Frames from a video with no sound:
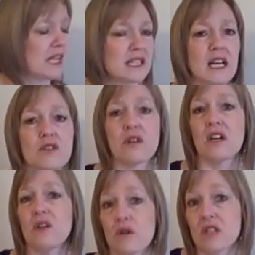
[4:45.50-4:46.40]
etc. are
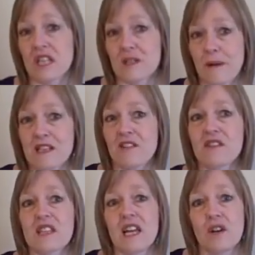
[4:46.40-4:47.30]
not as expensive
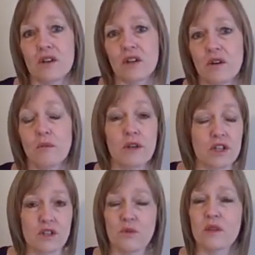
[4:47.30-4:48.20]
as they look, which
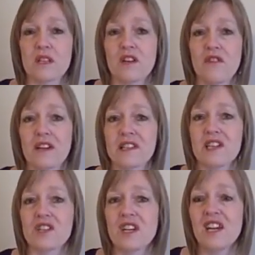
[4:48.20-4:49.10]
is always an
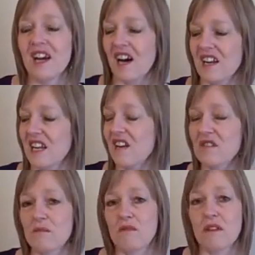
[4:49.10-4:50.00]
advantage, and it gives
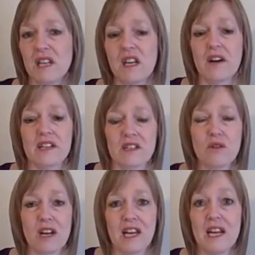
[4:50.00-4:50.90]
them a really nice
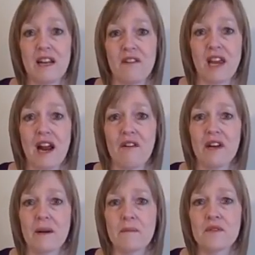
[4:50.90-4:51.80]
clean living
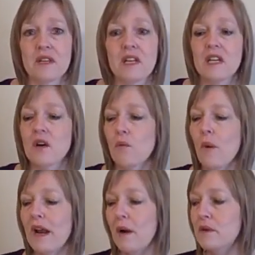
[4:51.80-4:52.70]
area.
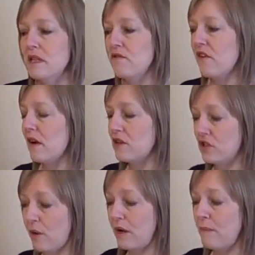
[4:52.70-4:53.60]
When I was
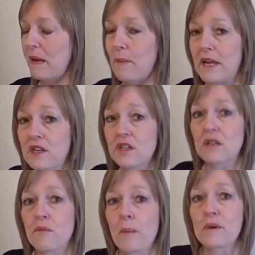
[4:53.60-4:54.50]
showing people into the
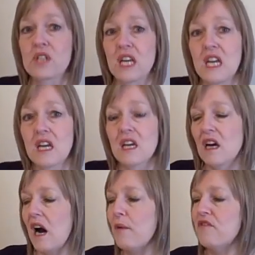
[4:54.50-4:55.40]
property,
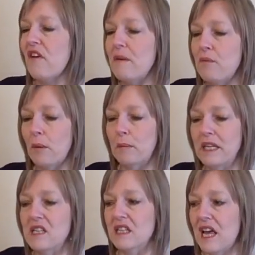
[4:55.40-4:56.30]
I would very probably
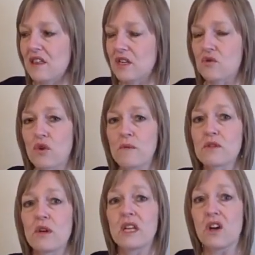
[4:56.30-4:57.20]
set this room
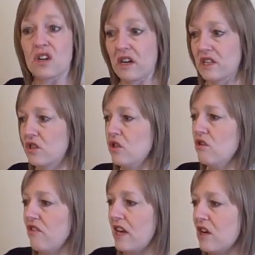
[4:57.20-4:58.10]
so that you've got nice
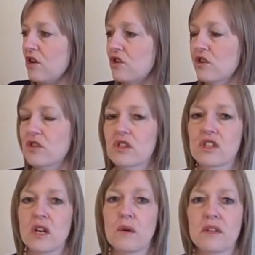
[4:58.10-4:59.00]
duvet cushions and
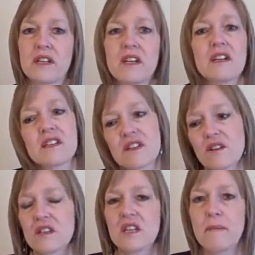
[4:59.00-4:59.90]
so on, so
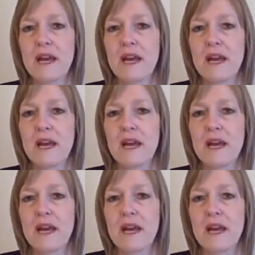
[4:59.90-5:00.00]
that it